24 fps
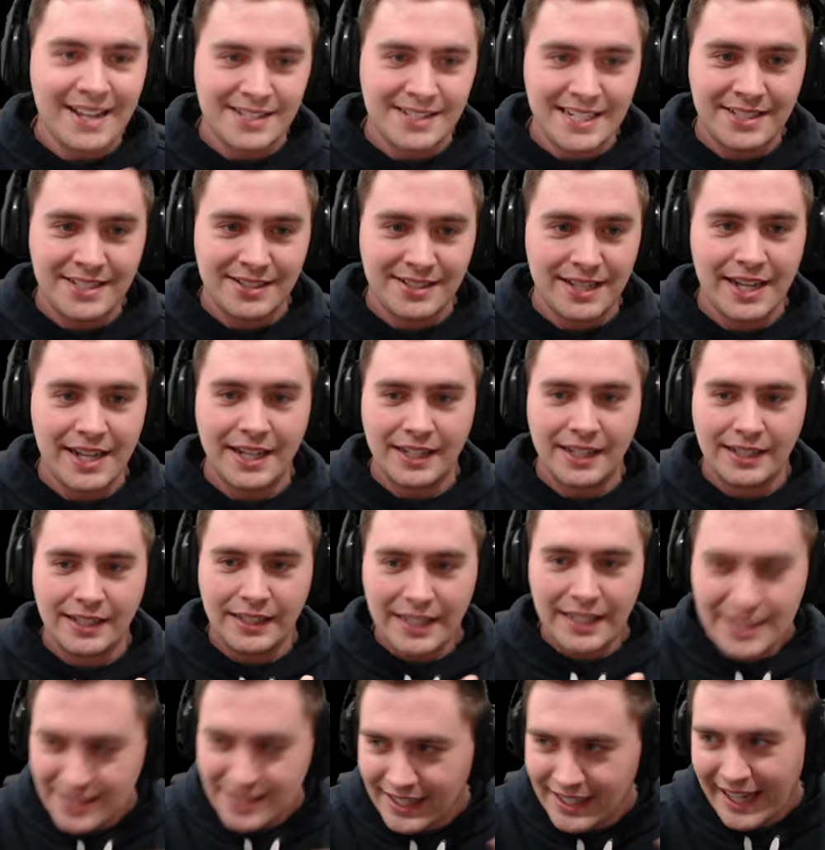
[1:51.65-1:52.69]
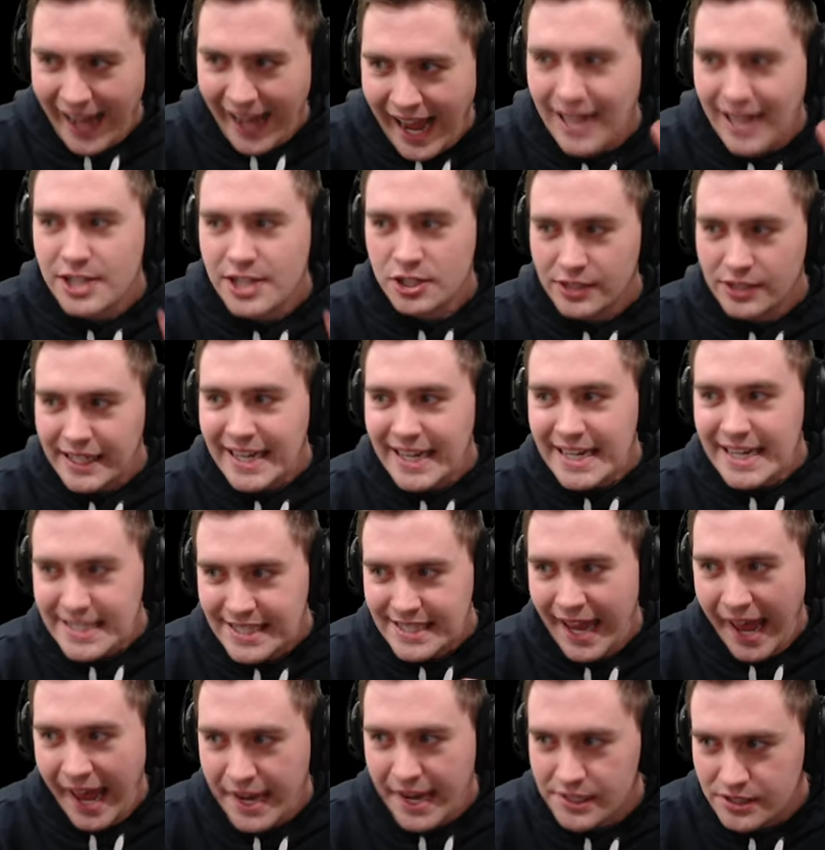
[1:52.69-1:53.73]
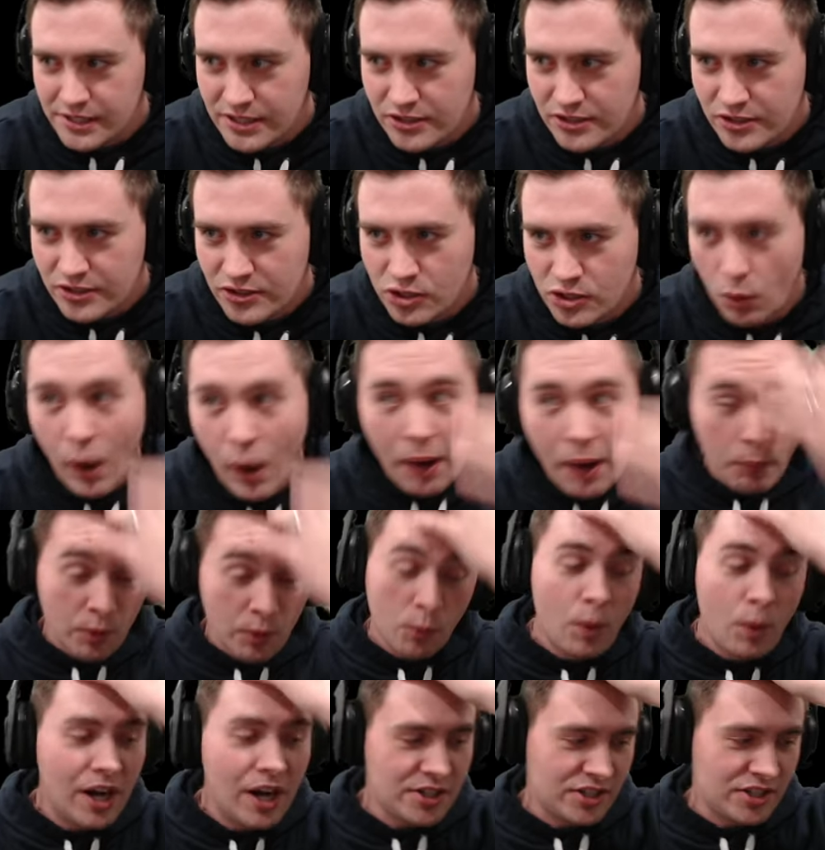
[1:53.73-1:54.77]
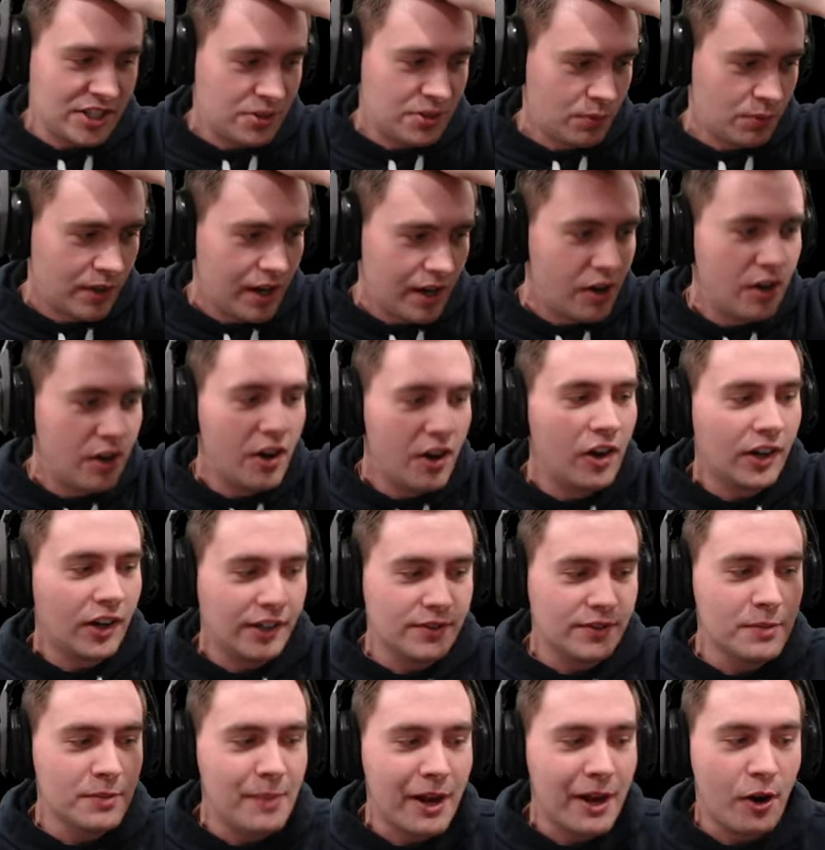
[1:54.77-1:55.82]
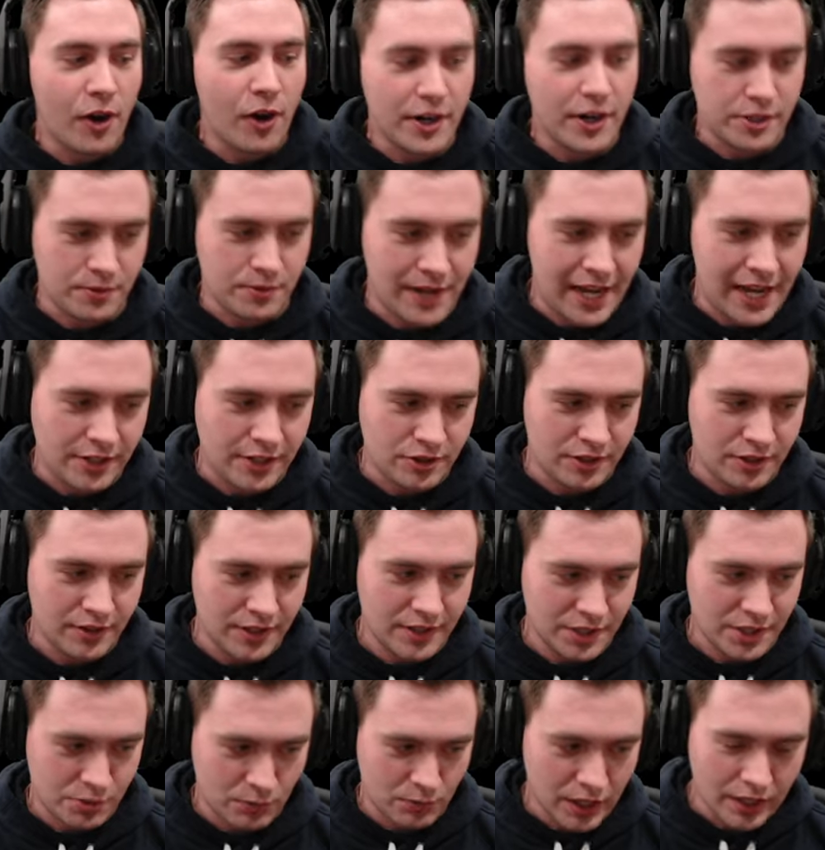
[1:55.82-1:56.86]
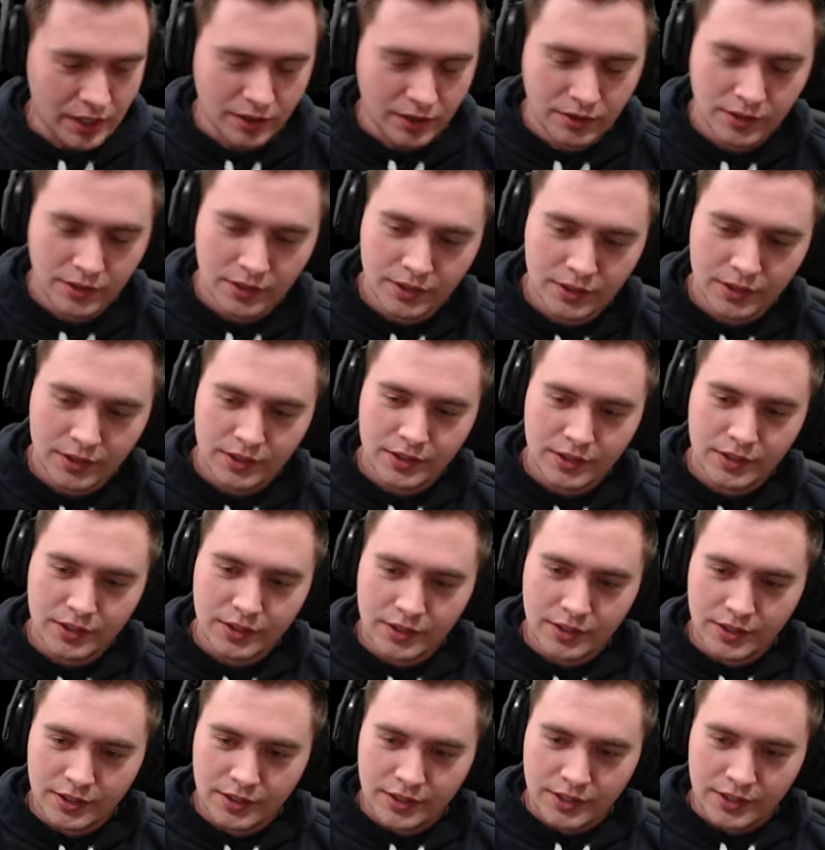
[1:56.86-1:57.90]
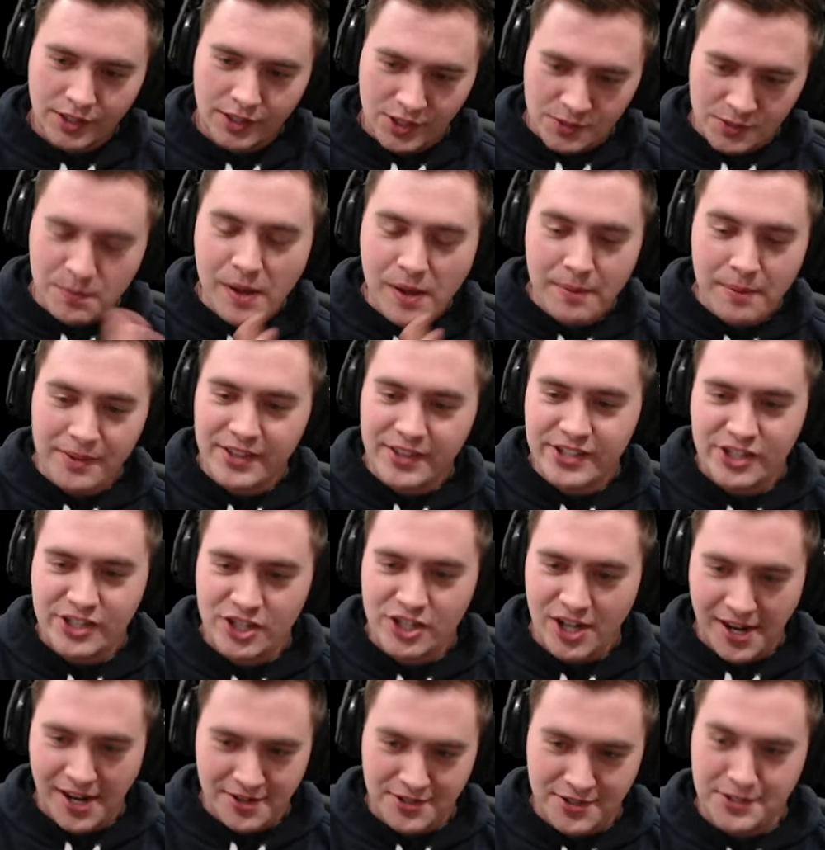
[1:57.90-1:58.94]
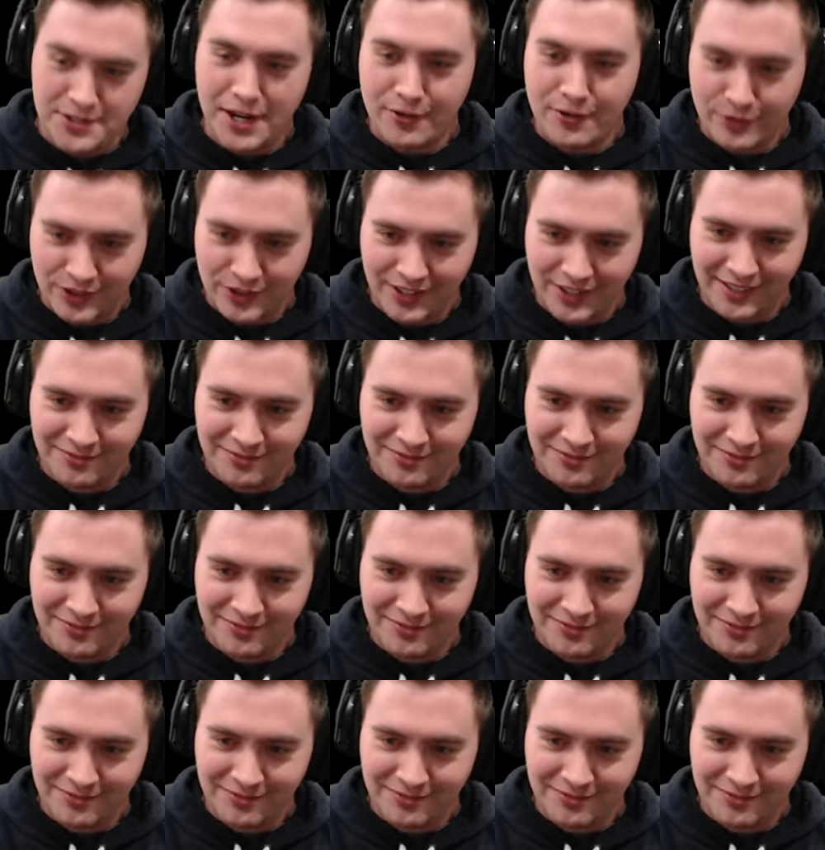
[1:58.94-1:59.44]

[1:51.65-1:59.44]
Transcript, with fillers: It's like it's like actually intense. So I want to watch this one. I'll, I'll give you my honest reaction to this one. Because maybe this changes everything.